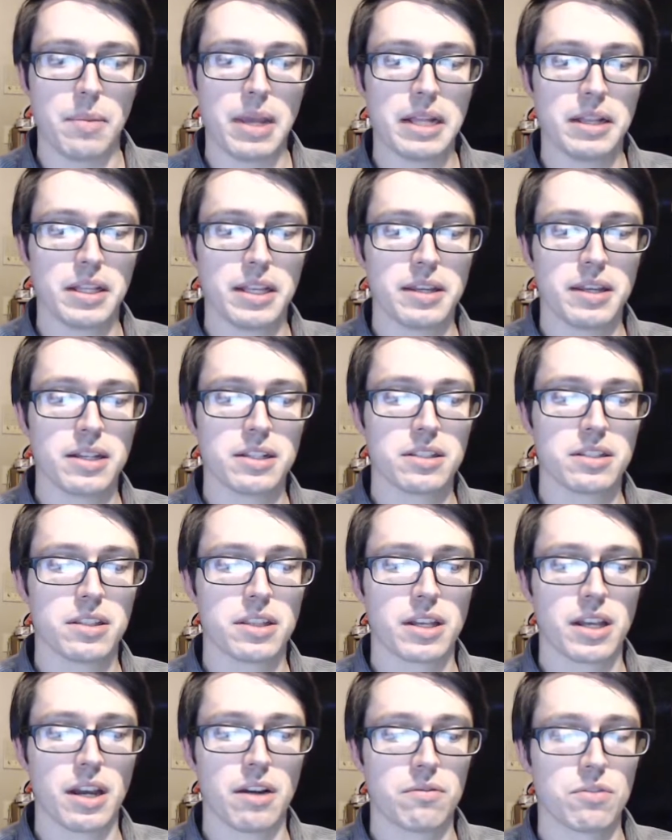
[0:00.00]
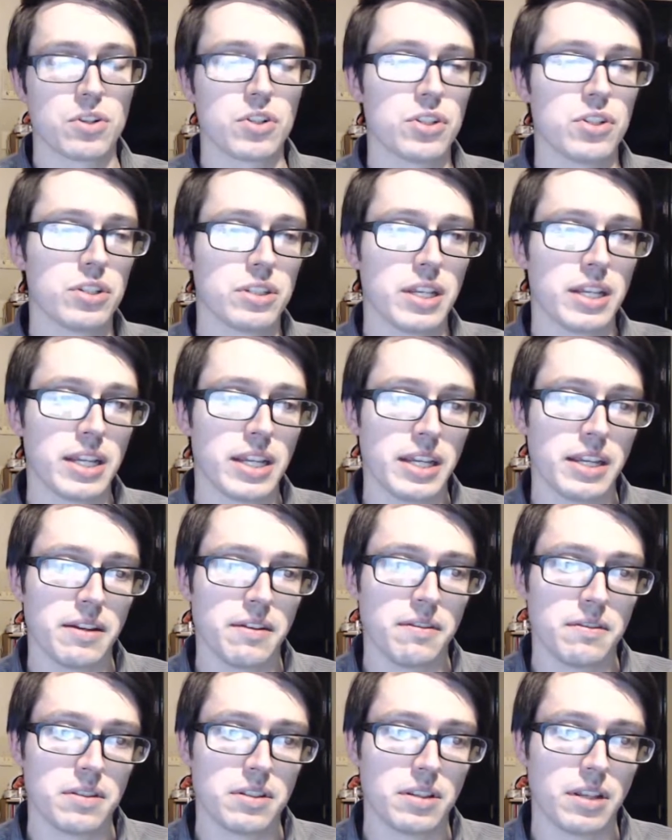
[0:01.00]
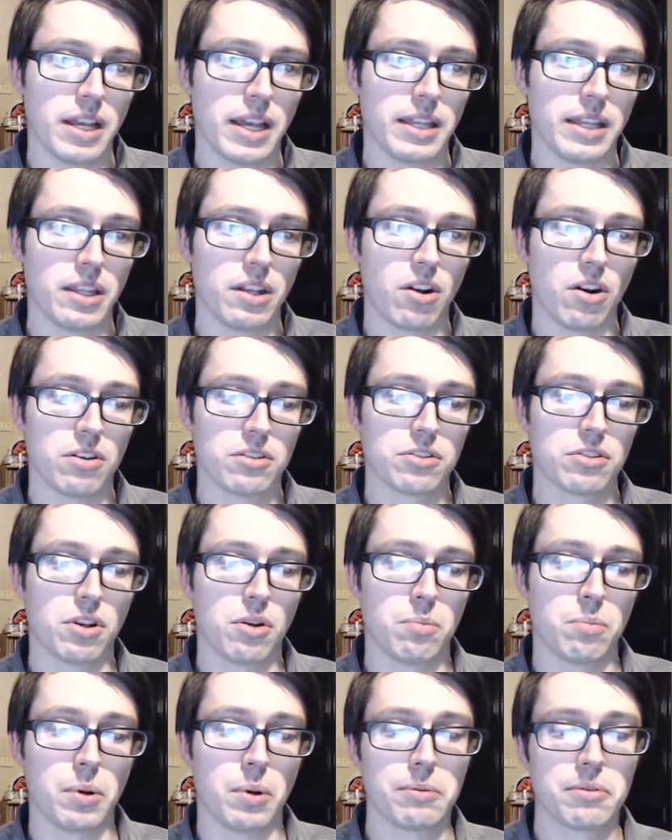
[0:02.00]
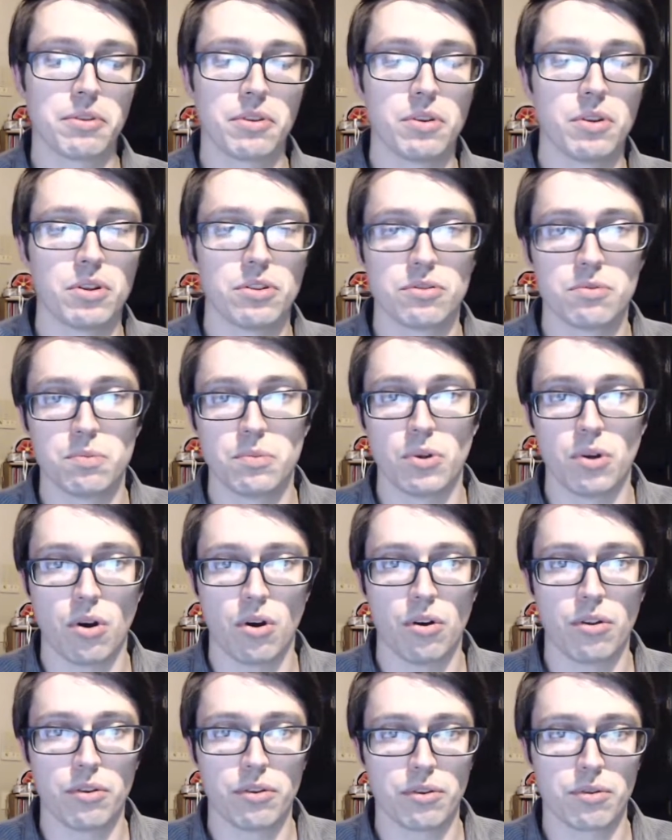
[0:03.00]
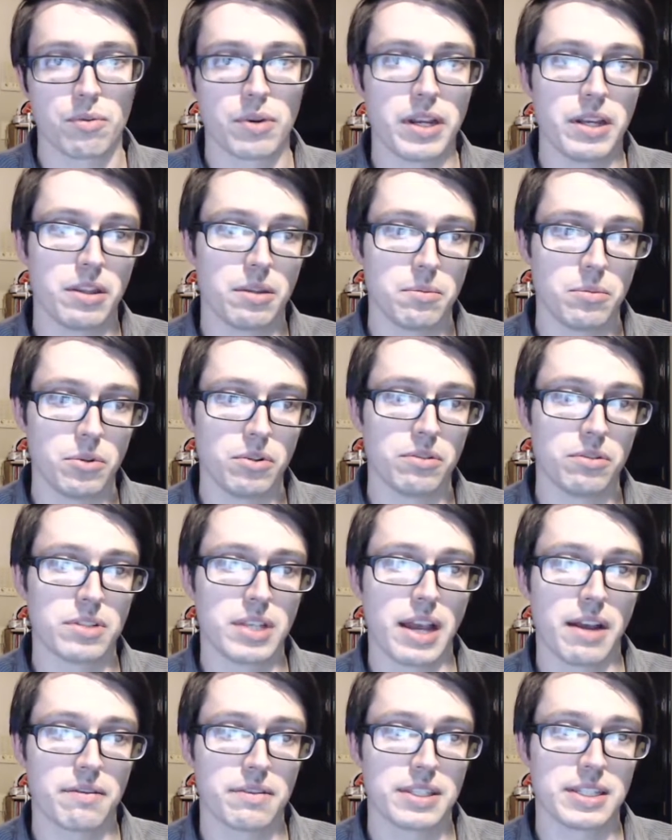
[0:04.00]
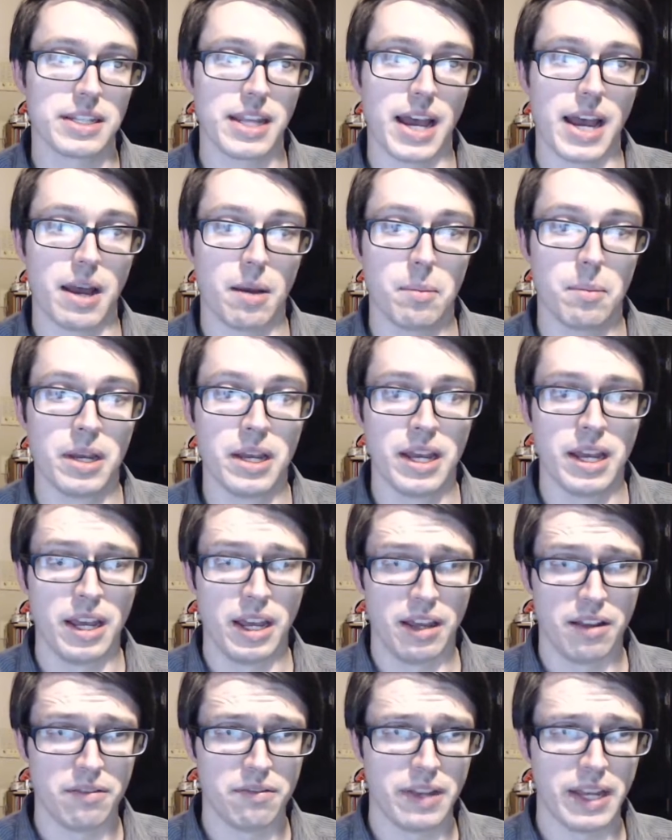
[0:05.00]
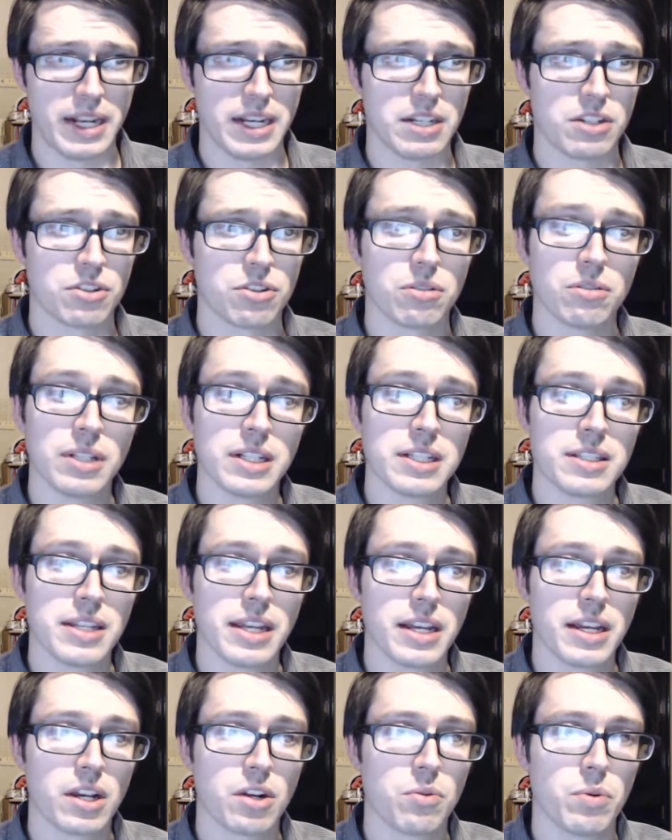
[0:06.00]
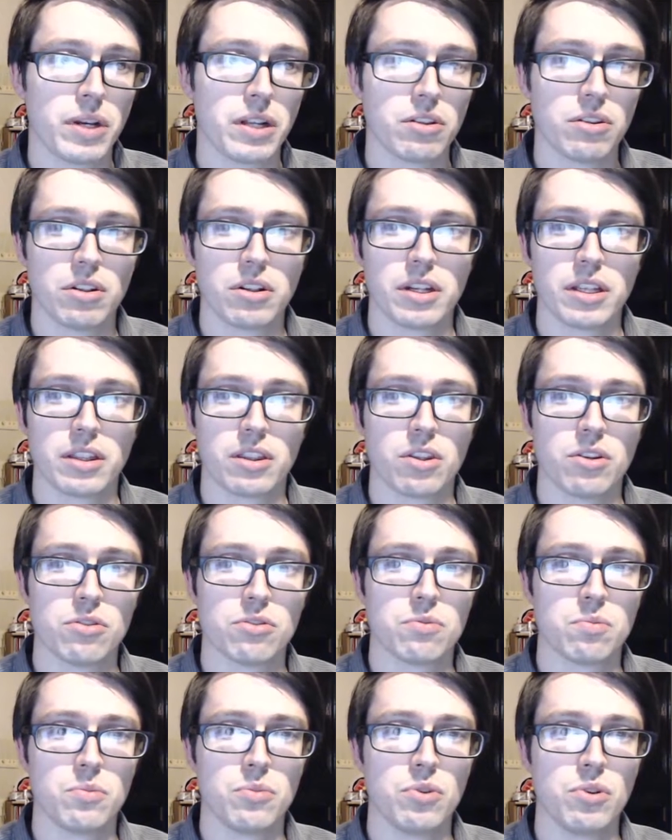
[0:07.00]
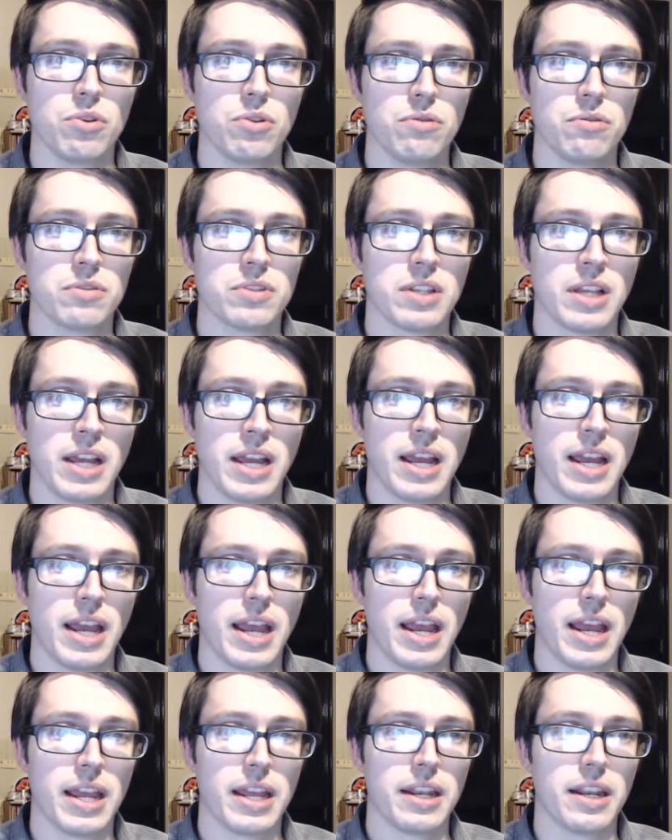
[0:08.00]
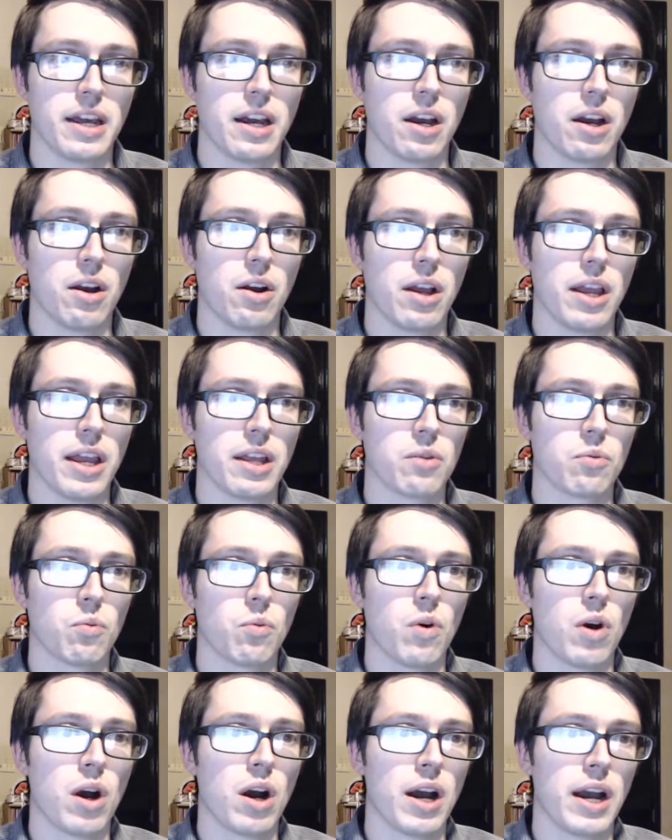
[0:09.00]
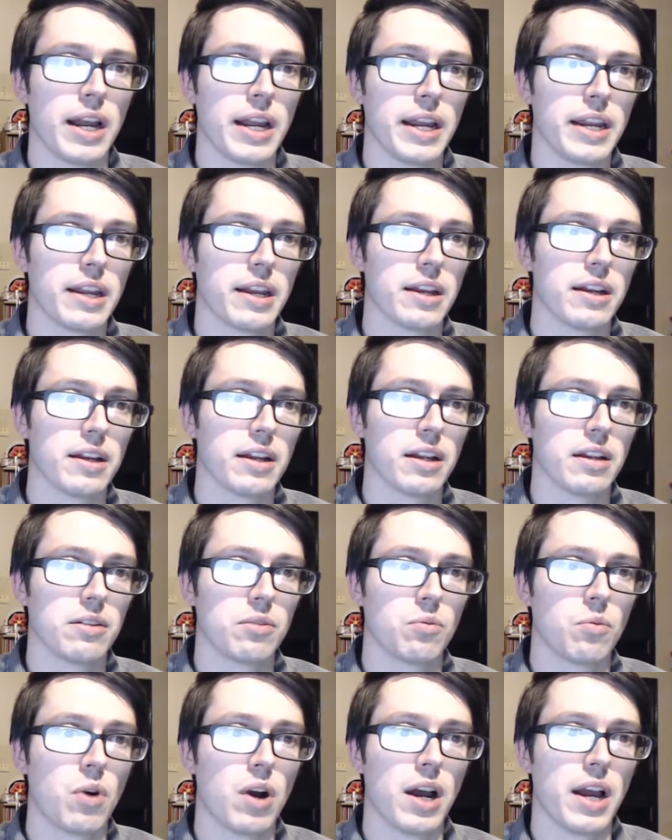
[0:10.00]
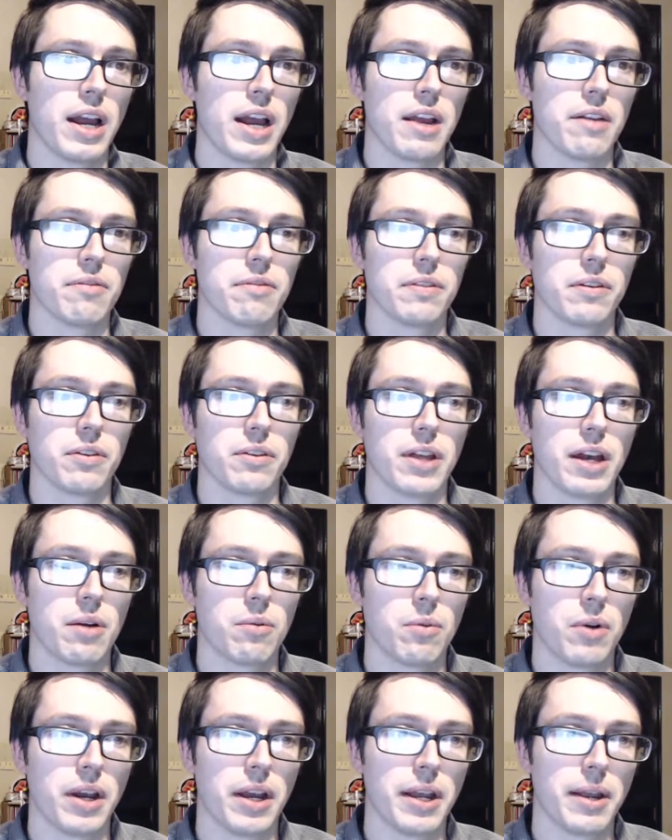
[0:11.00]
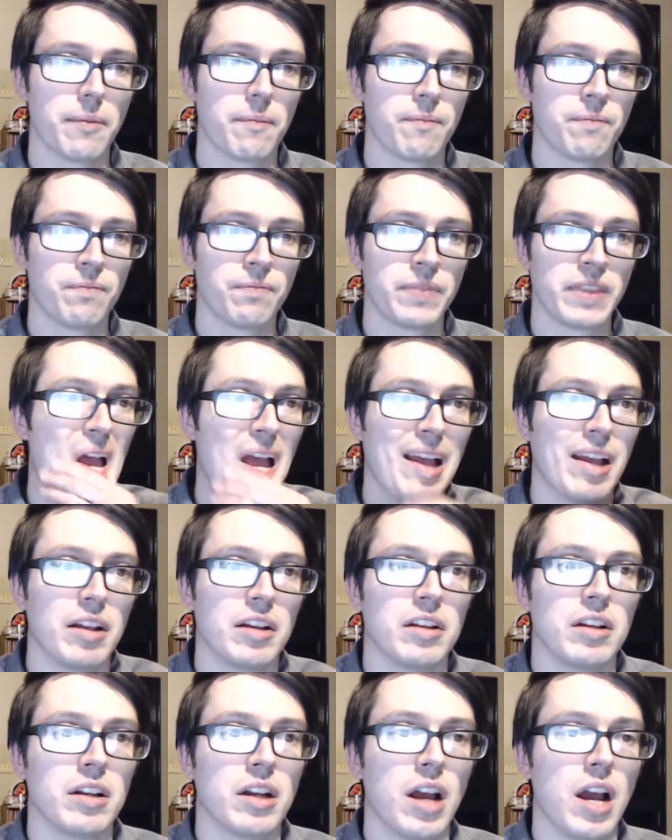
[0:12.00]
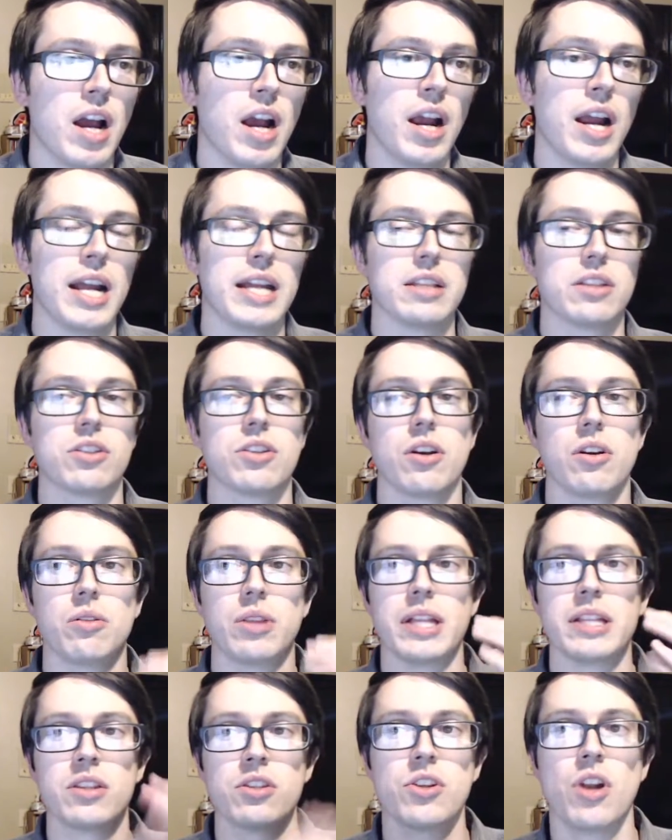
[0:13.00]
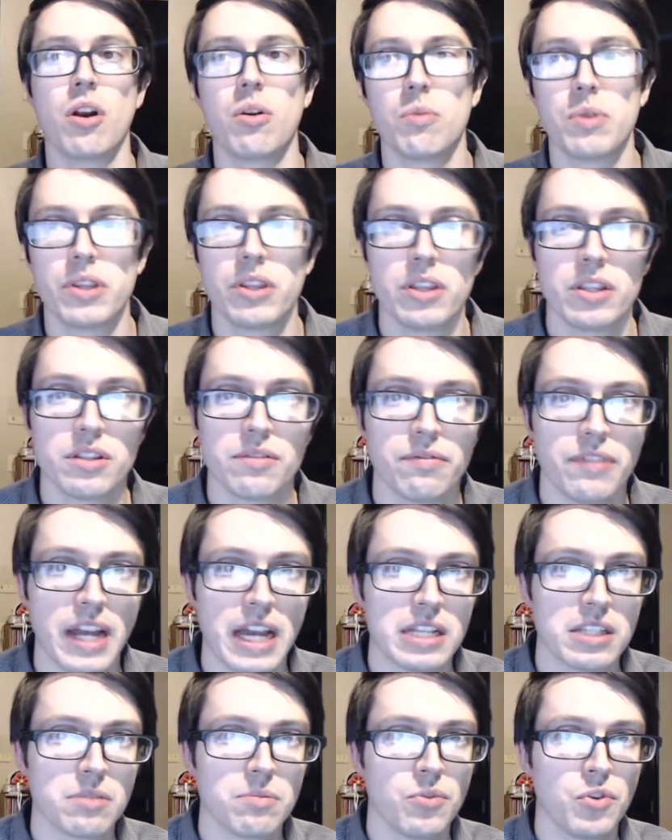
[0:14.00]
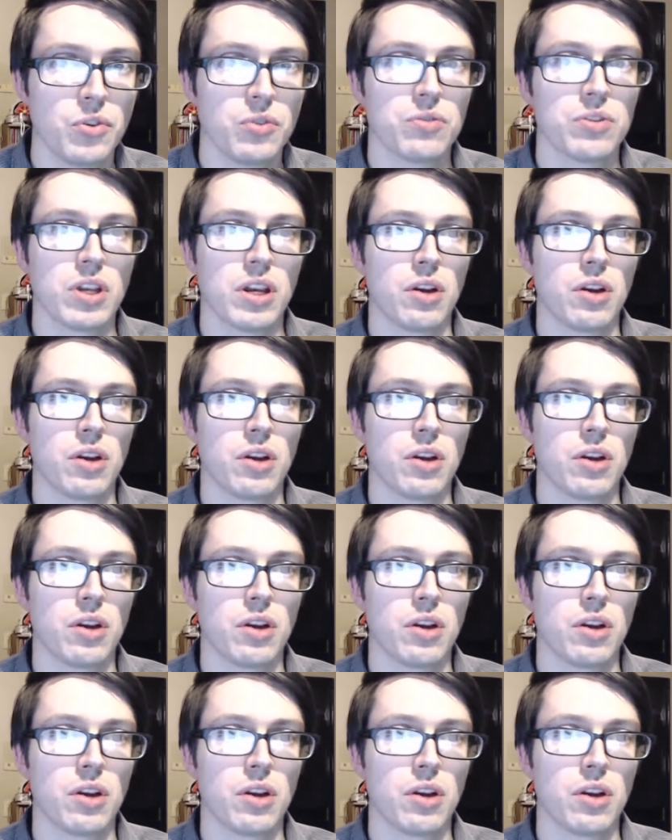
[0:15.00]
Mainly because the coverages it gives. And then also both of those, all 3 of the moves have stab advantage. So let's take a quick look at those moves and why I feel that way. Alright, so let's start with its fast moves.